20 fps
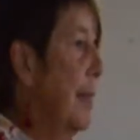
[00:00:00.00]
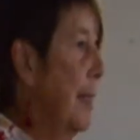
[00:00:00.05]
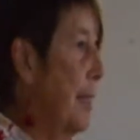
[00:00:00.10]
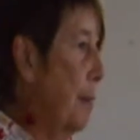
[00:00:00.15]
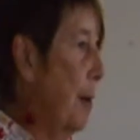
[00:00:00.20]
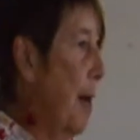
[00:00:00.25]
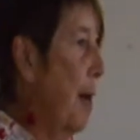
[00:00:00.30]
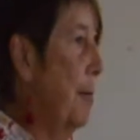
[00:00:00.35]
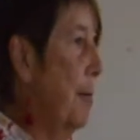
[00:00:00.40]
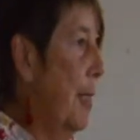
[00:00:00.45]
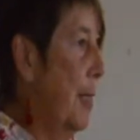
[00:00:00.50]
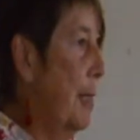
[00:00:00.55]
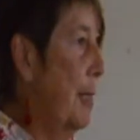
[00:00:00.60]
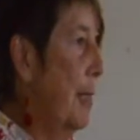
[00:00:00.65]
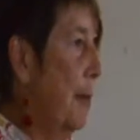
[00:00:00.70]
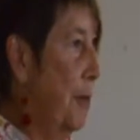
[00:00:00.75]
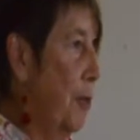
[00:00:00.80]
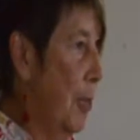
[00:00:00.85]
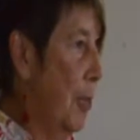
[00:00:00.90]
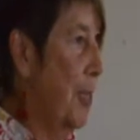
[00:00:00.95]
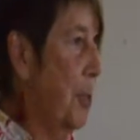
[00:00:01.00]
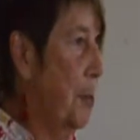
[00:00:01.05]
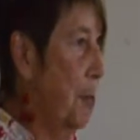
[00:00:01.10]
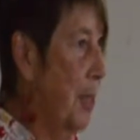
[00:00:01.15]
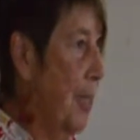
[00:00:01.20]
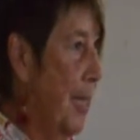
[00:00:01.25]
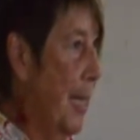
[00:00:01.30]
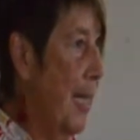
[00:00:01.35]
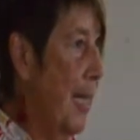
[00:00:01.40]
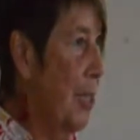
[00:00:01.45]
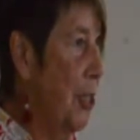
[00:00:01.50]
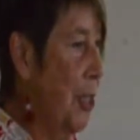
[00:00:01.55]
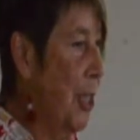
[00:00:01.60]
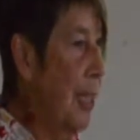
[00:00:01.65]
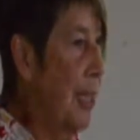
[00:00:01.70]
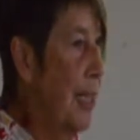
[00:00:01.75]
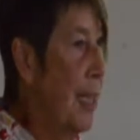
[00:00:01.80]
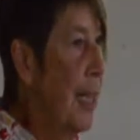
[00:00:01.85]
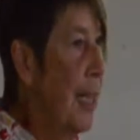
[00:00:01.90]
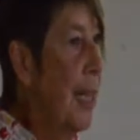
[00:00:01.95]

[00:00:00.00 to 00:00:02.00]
the Department of Transportation.